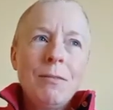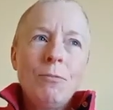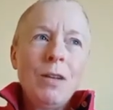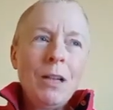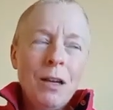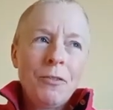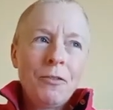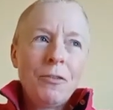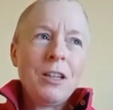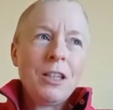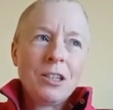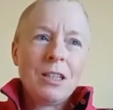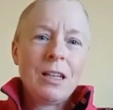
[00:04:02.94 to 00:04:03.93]
when I
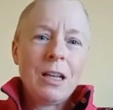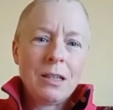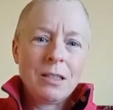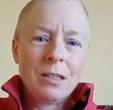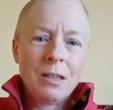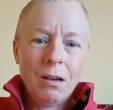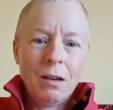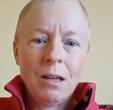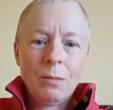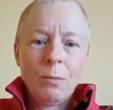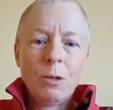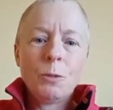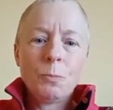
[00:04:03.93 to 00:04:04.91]
finished last
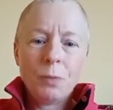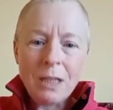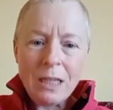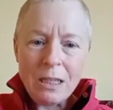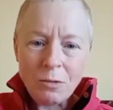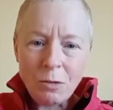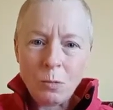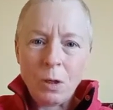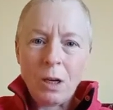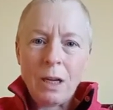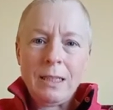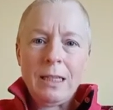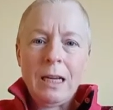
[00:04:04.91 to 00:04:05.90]
time, I was pleased with what
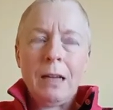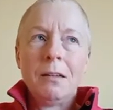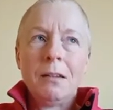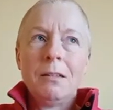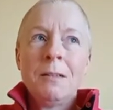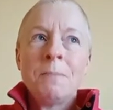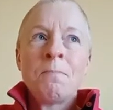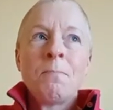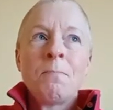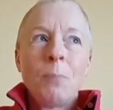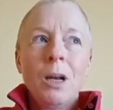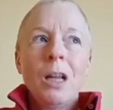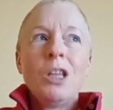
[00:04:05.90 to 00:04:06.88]
I'd done,
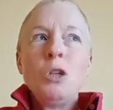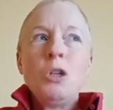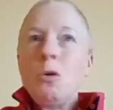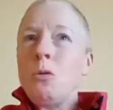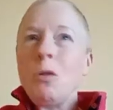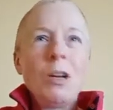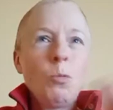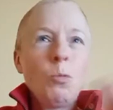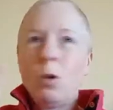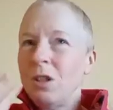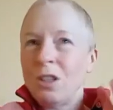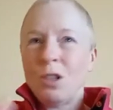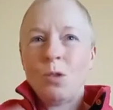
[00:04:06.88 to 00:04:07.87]
but I knew that it
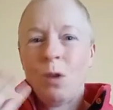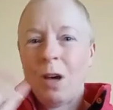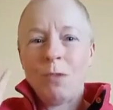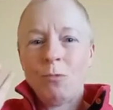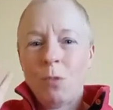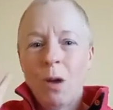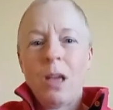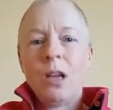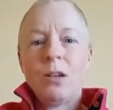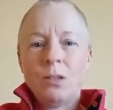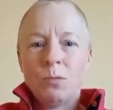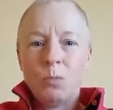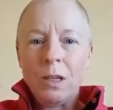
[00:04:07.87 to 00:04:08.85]
wasn't quite right
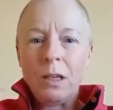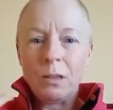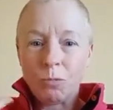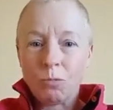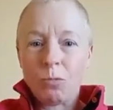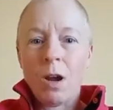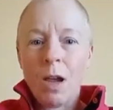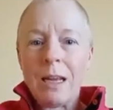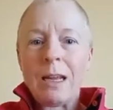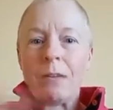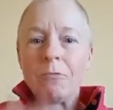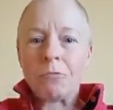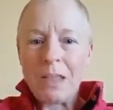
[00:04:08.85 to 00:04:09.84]
because when it's right,
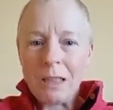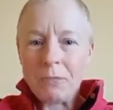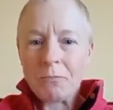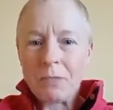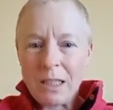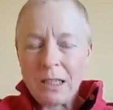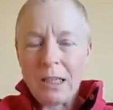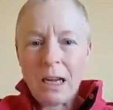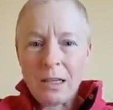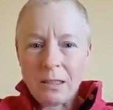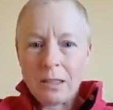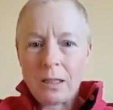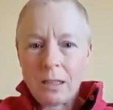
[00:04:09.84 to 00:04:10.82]
it really
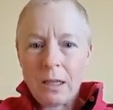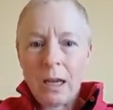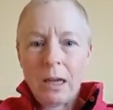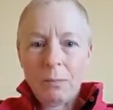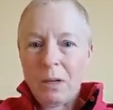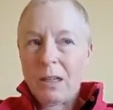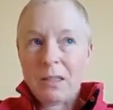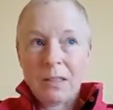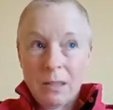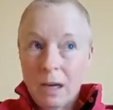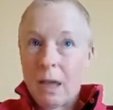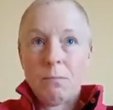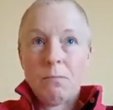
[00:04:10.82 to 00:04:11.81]
resonates inside me. It's
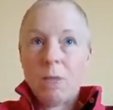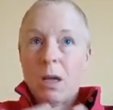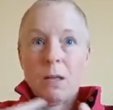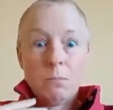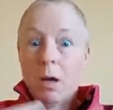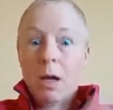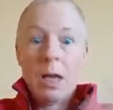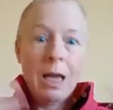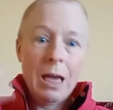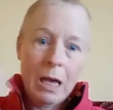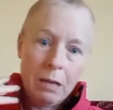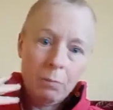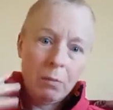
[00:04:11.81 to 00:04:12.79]
like my
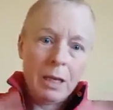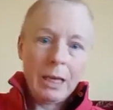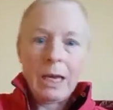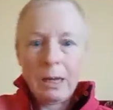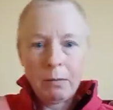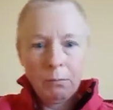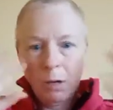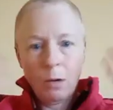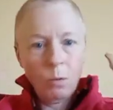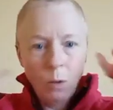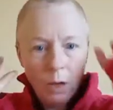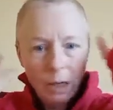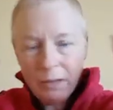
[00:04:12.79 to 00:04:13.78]
heart, my gut, my
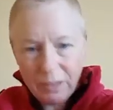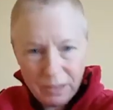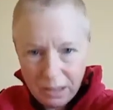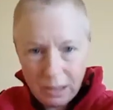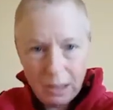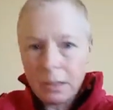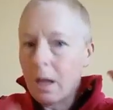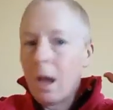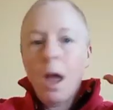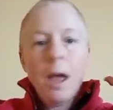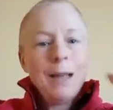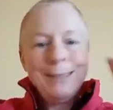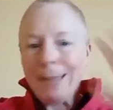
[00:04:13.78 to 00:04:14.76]
whatever says,
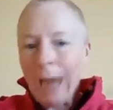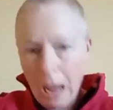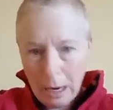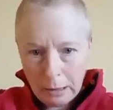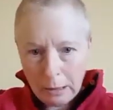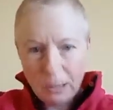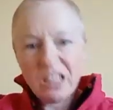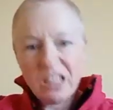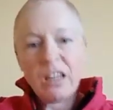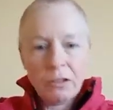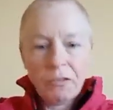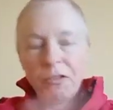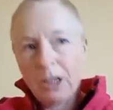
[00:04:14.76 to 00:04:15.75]
done,
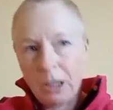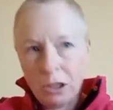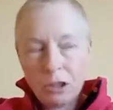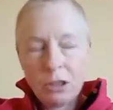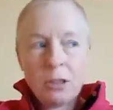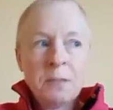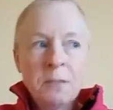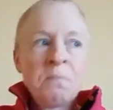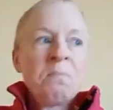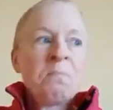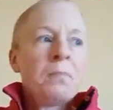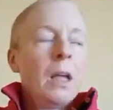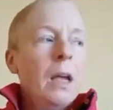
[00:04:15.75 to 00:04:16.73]
ticked, finished.
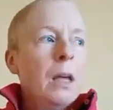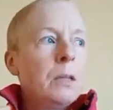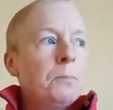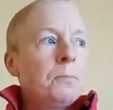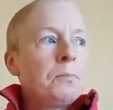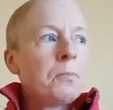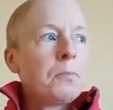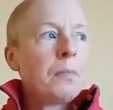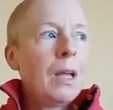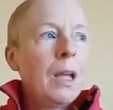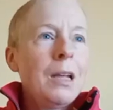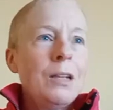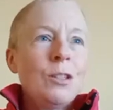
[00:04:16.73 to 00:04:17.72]

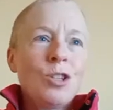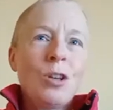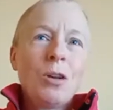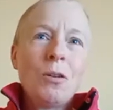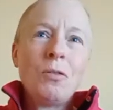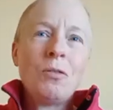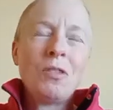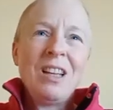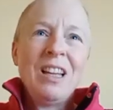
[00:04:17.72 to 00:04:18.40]
And so